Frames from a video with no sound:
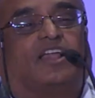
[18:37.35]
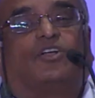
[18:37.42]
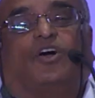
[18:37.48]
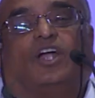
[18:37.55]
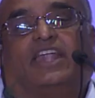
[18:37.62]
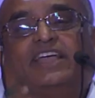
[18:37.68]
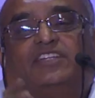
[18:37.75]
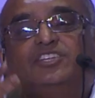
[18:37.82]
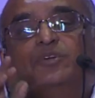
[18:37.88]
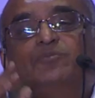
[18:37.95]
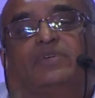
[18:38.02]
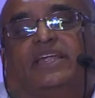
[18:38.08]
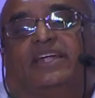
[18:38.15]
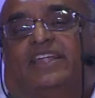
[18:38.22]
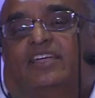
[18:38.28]
called
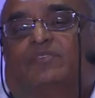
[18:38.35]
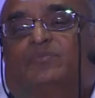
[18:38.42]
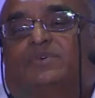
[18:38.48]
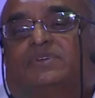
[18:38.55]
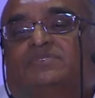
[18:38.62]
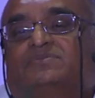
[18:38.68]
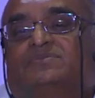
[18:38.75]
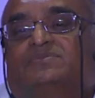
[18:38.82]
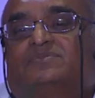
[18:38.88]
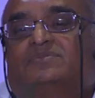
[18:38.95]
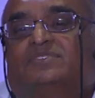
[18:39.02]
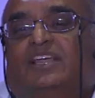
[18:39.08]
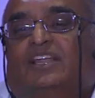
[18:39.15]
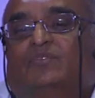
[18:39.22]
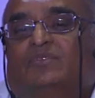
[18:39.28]
HMT type
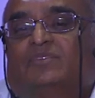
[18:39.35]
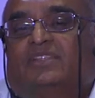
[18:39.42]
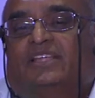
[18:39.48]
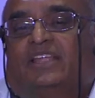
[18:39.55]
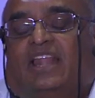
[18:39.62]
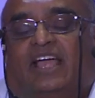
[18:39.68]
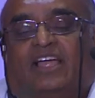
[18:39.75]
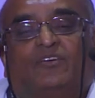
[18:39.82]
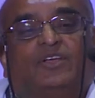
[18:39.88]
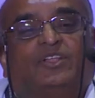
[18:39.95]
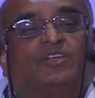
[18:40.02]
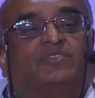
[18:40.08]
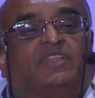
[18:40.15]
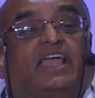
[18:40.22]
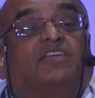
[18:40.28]
in the language
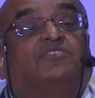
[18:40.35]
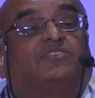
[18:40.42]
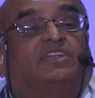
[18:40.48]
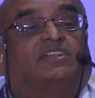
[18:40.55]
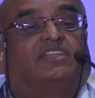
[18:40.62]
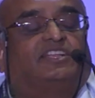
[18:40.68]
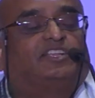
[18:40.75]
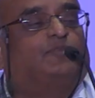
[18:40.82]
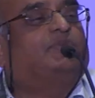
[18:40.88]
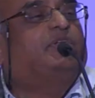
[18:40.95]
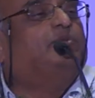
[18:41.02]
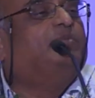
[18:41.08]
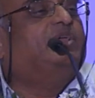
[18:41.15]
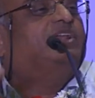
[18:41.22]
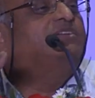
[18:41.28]
of the youngsters.
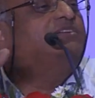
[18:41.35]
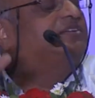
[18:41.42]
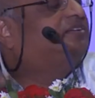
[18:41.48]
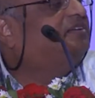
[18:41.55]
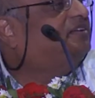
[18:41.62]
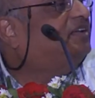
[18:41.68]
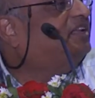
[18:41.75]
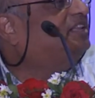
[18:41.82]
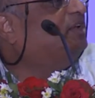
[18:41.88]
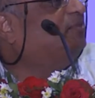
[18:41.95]
HMT mean in the